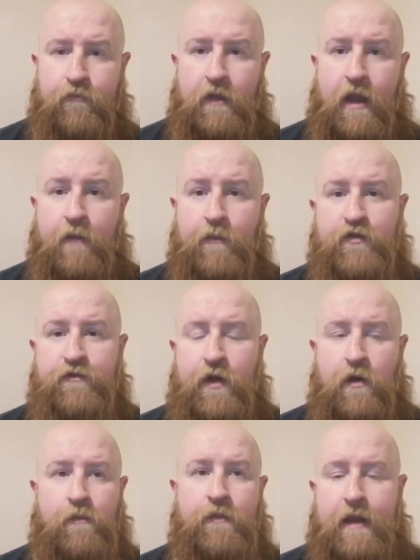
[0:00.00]
It was
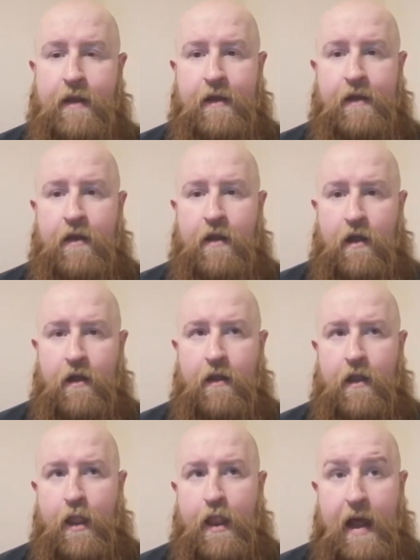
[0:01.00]
filmed in
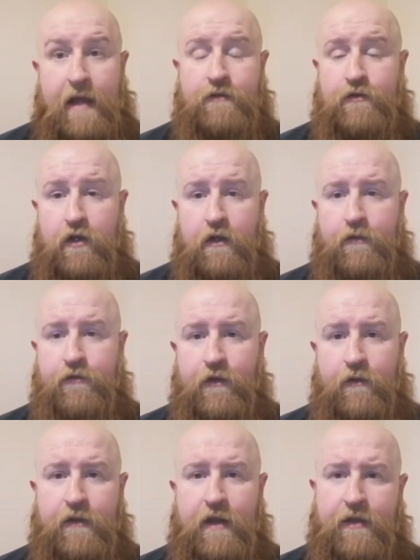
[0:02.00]
last year. It was
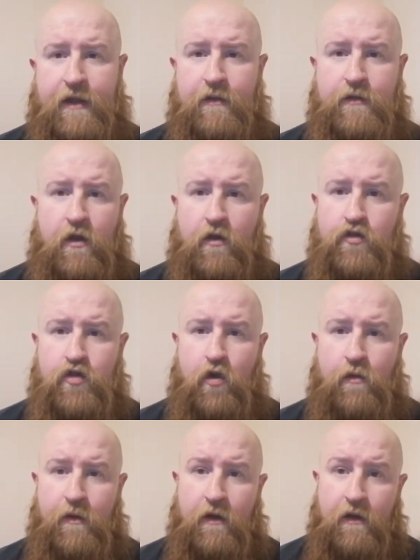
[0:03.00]
filmed, I think, in
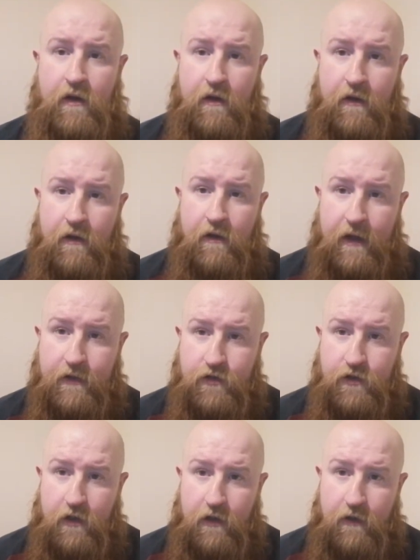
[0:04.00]
October last
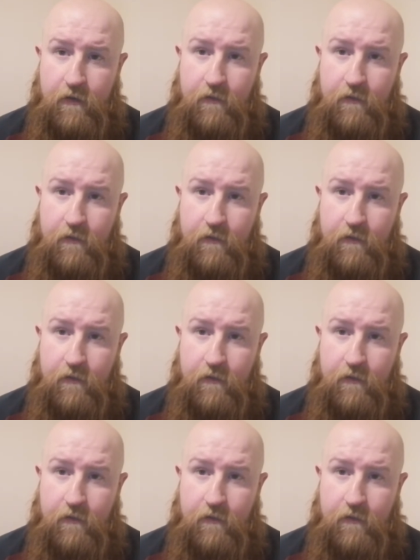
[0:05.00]
year.